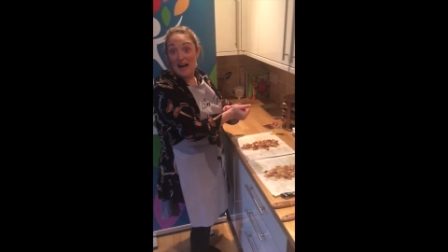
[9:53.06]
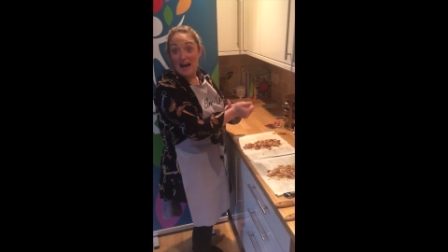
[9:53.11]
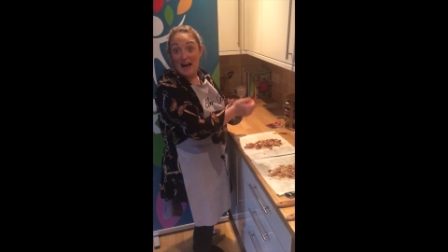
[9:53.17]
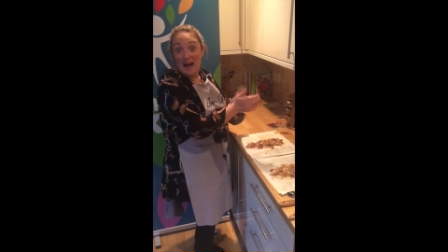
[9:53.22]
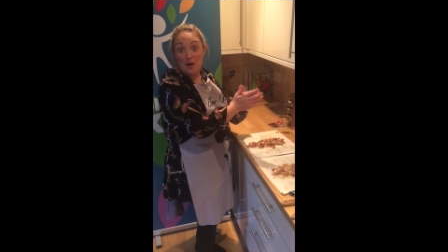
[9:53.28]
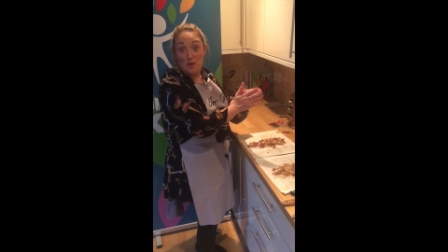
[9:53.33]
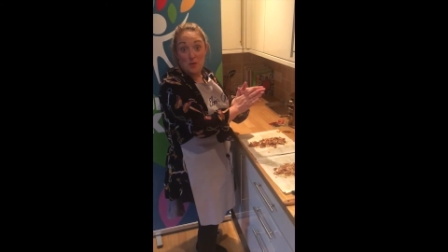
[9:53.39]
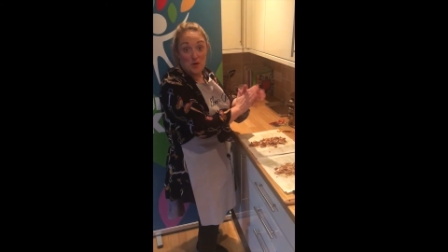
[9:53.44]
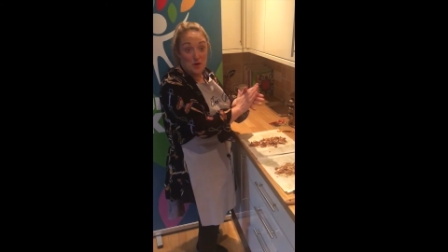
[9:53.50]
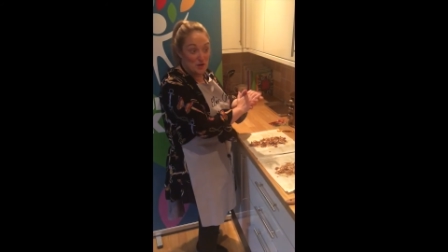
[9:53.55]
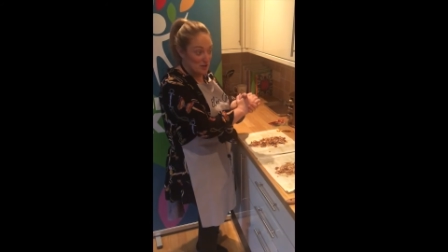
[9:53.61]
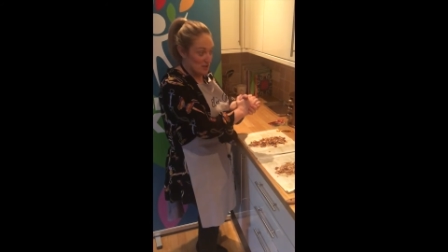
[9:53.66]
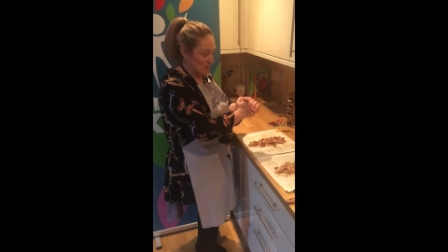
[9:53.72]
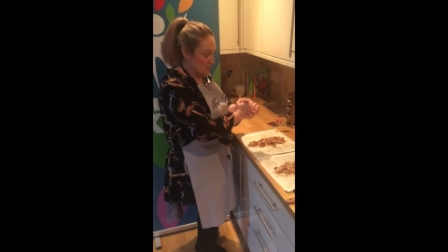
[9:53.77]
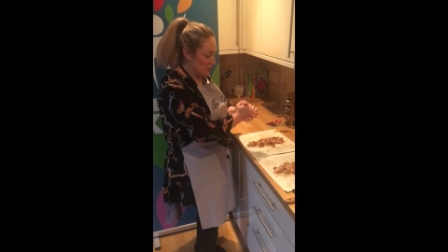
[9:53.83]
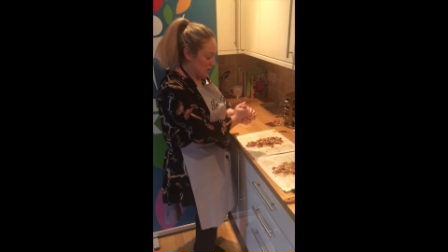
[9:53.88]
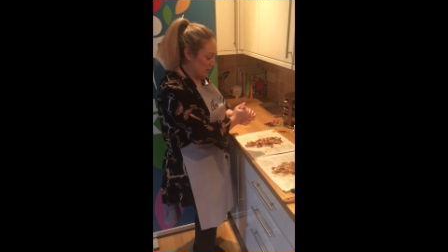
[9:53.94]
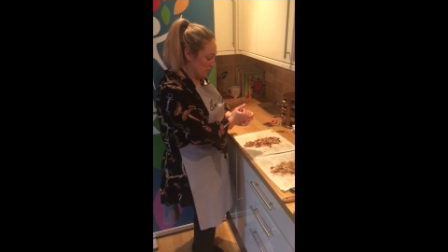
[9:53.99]
our
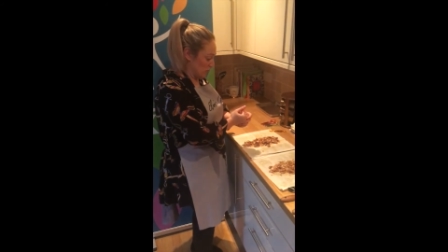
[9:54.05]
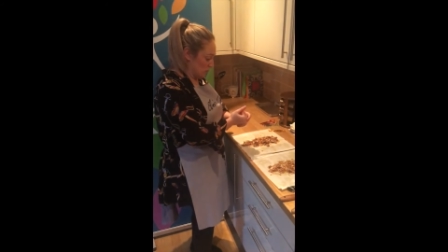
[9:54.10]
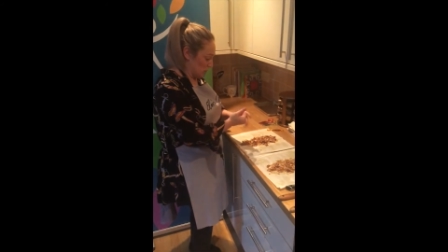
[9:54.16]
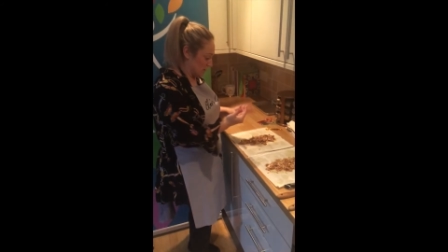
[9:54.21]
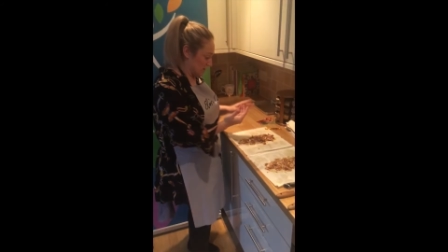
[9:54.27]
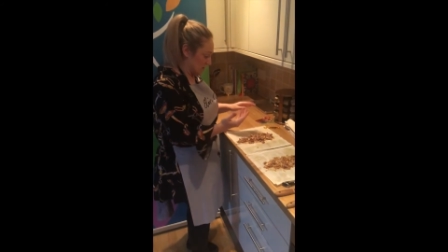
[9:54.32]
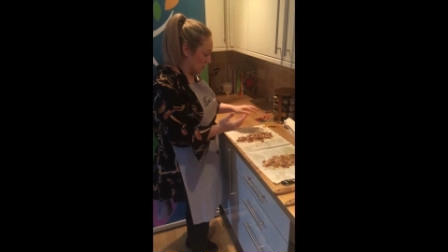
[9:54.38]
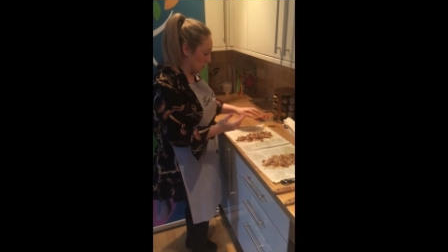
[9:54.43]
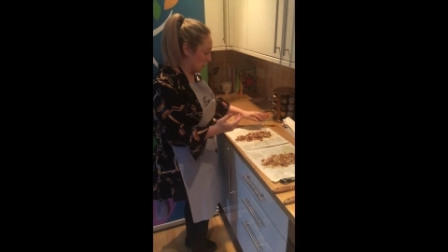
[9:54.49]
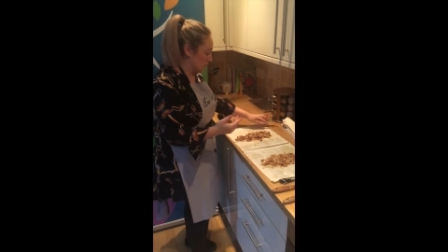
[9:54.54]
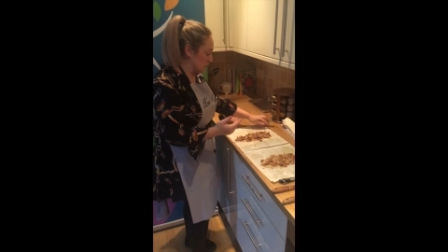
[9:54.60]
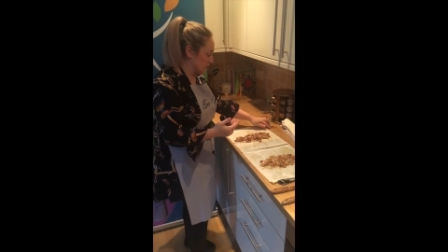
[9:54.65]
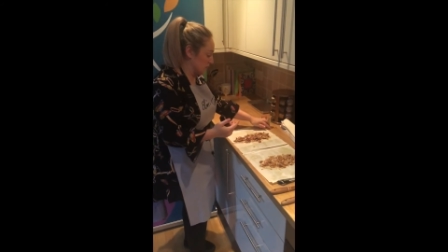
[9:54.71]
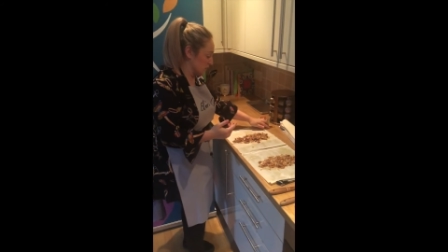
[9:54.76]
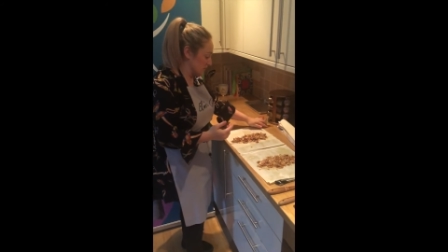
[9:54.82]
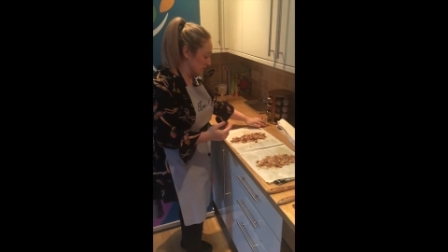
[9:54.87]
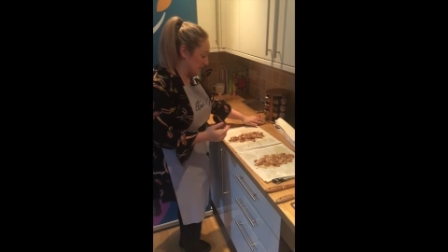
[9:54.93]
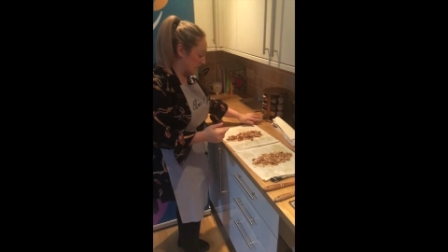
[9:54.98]
spring rolls up.
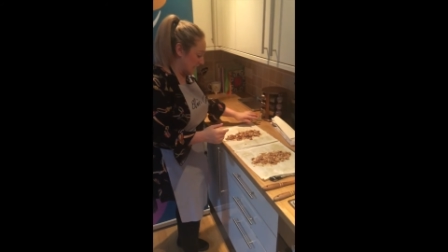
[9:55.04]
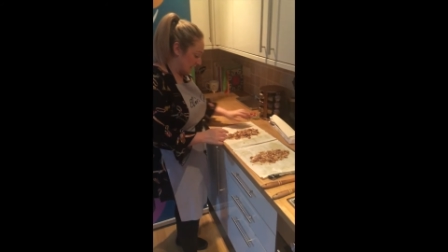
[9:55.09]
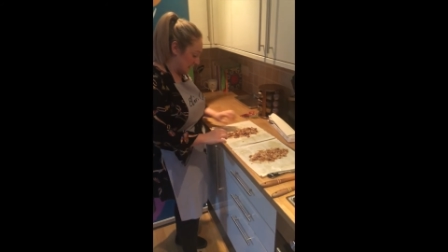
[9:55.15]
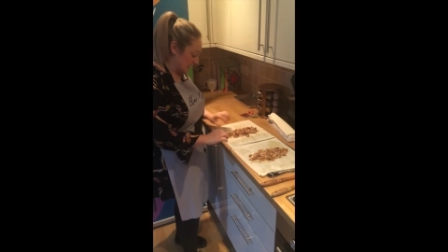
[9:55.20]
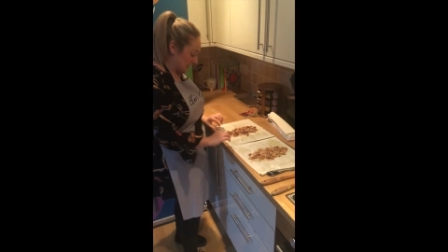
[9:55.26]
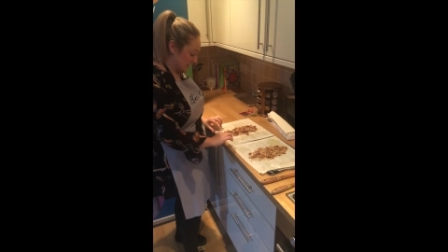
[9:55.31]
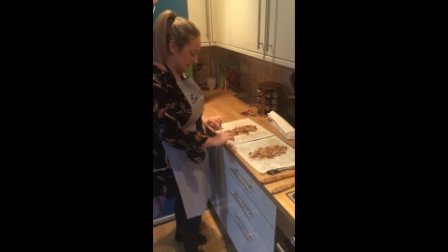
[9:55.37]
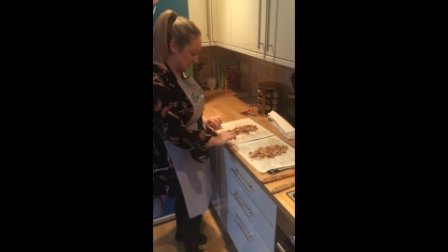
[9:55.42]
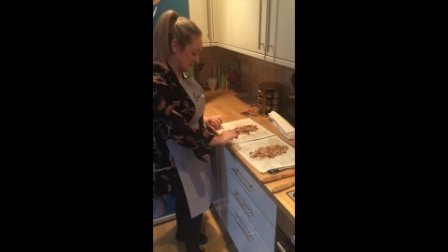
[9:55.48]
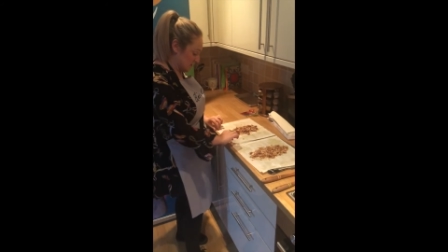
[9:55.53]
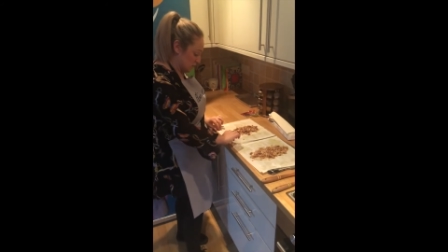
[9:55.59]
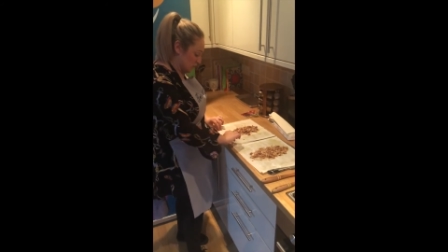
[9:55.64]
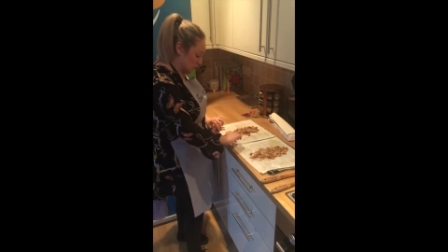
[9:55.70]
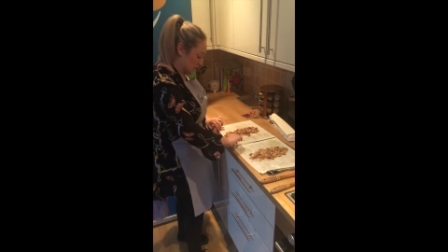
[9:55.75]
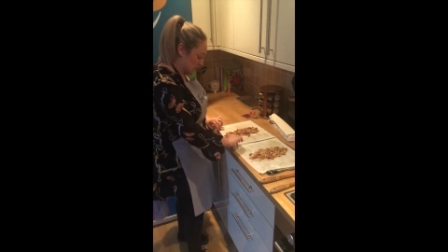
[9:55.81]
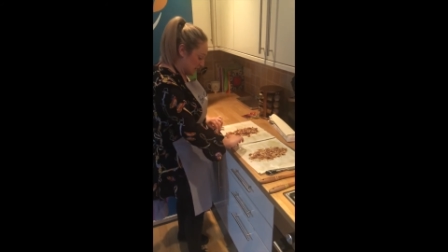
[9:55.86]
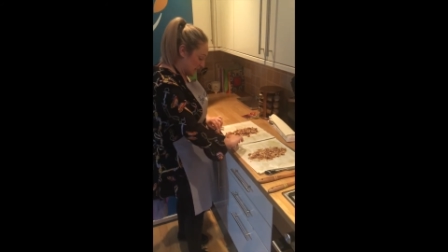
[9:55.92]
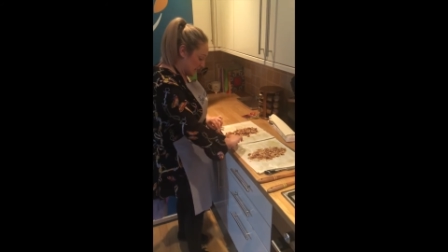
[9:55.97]
So to get it nice and
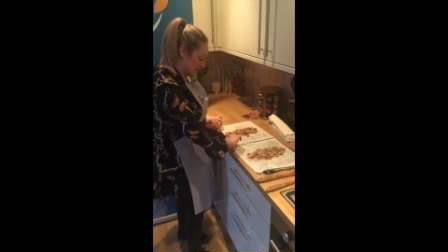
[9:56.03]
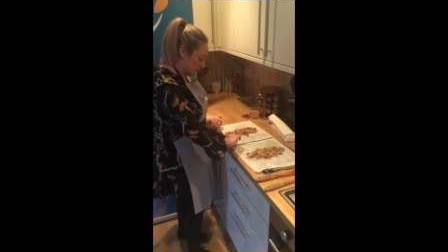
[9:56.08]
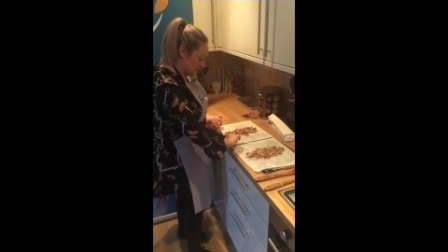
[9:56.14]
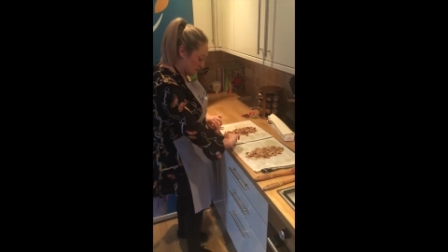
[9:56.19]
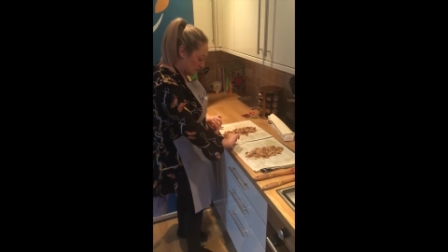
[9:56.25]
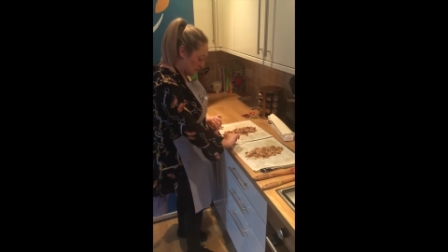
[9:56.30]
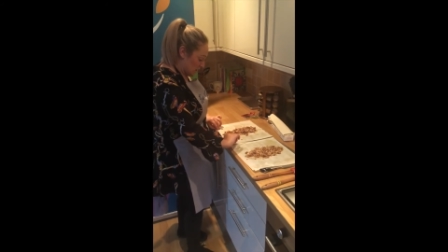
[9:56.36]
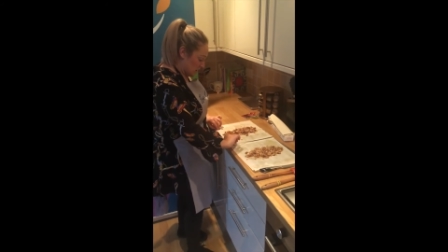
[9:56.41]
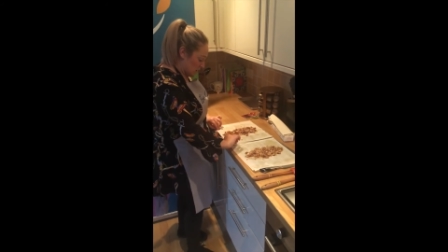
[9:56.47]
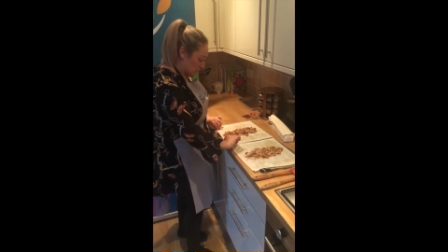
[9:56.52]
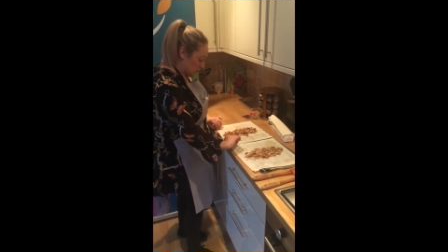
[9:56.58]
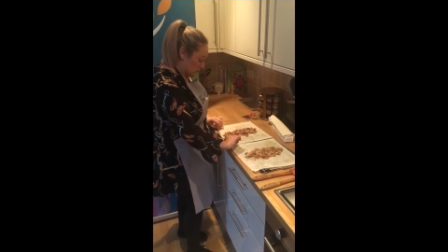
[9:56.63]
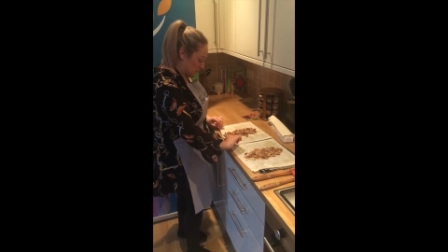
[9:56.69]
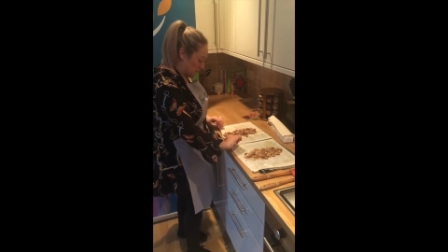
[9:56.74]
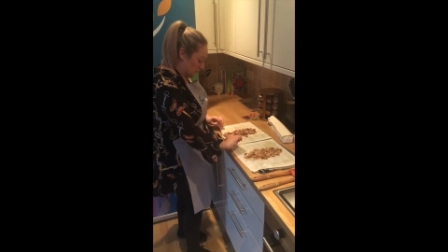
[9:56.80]
tucked in, we